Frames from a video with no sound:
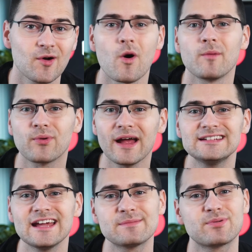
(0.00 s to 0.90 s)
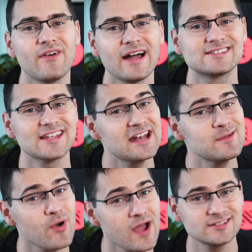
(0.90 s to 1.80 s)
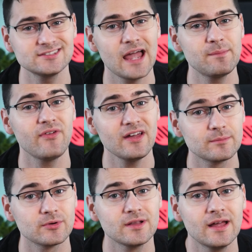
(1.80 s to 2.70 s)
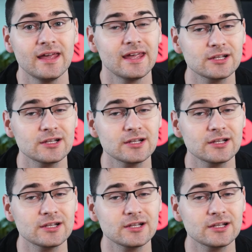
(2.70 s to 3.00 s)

while Bright Data provides any proxy type available,